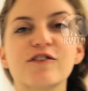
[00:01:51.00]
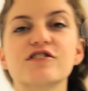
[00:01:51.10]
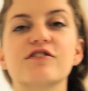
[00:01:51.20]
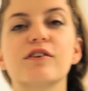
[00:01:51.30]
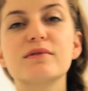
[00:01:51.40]

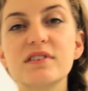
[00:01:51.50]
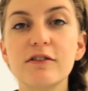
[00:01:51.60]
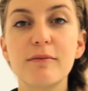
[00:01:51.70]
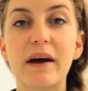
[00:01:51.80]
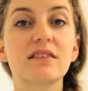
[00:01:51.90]
version from
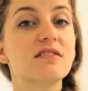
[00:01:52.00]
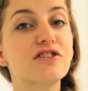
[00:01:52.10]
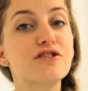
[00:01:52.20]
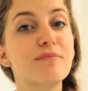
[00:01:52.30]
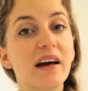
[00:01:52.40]
Silverback is
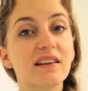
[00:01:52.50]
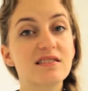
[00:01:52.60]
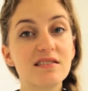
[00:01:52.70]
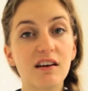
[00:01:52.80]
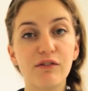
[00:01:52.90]
not too bad
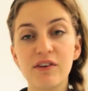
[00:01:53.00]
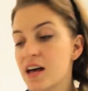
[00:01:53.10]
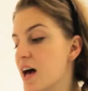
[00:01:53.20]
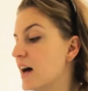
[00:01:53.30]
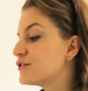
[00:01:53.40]
itself.
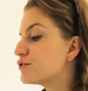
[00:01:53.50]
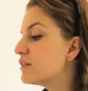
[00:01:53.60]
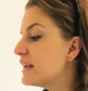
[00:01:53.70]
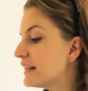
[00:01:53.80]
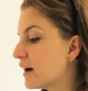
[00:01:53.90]
It's
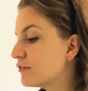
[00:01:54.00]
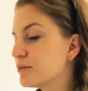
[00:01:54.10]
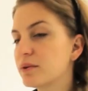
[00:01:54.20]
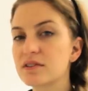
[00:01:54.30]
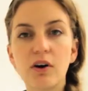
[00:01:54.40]
really
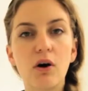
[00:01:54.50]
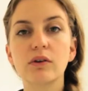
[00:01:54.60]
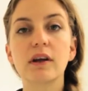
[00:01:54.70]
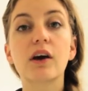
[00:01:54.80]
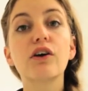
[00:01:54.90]
comfortable to
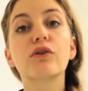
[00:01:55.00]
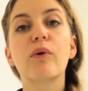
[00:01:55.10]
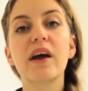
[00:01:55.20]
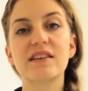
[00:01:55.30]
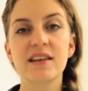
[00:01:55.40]
hold, a good
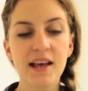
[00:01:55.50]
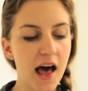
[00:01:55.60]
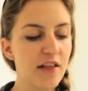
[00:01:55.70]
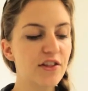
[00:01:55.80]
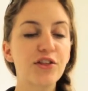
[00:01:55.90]
weight,
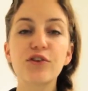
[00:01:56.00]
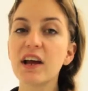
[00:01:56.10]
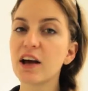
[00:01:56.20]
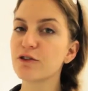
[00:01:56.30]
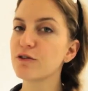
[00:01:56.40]
and the
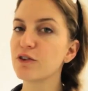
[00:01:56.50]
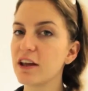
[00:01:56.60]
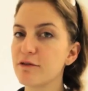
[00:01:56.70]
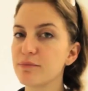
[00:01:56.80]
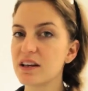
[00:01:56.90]
340
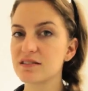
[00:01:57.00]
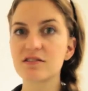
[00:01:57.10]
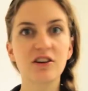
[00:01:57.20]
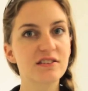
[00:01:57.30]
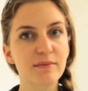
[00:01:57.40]
fps
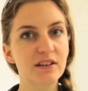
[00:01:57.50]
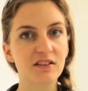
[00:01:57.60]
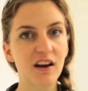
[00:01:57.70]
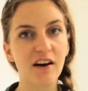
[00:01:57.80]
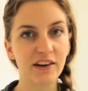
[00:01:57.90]
is not something
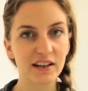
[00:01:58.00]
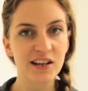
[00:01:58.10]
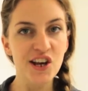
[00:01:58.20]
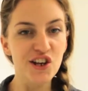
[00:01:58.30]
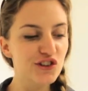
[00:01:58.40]
to laugh at.
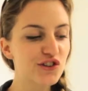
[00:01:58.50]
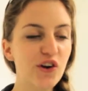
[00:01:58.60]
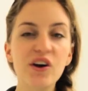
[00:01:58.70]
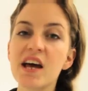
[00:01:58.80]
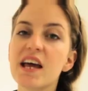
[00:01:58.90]

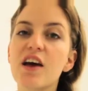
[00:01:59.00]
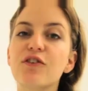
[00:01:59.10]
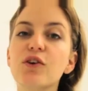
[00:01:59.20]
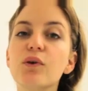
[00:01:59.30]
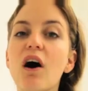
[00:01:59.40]
So
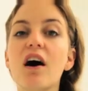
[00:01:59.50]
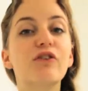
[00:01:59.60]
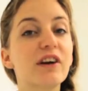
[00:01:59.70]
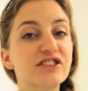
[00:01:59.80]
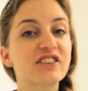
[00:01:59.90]
if you are
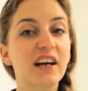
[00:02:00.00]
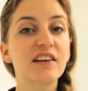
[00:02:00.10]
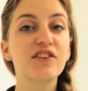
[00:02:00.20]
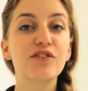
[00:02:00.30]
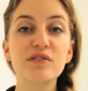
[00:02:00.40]
a Russian gun
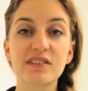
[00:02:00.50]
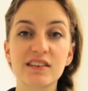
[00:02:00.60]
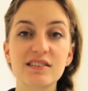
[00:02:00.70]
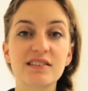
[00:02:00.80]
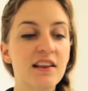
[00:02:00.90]

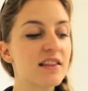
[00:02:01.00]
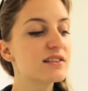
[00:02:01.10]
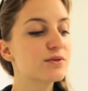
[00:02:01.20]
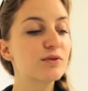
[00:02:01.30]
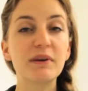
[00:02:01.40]
enthusiast,
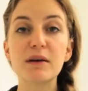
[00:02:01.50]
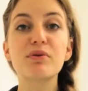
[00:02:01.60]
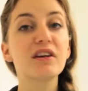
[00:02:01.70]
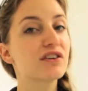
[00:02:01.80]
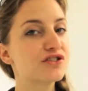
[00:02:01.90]
this would be a
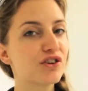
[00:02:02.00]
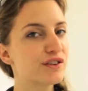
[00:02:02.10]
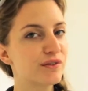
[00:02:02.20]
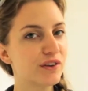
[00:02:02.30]
pretty good choice for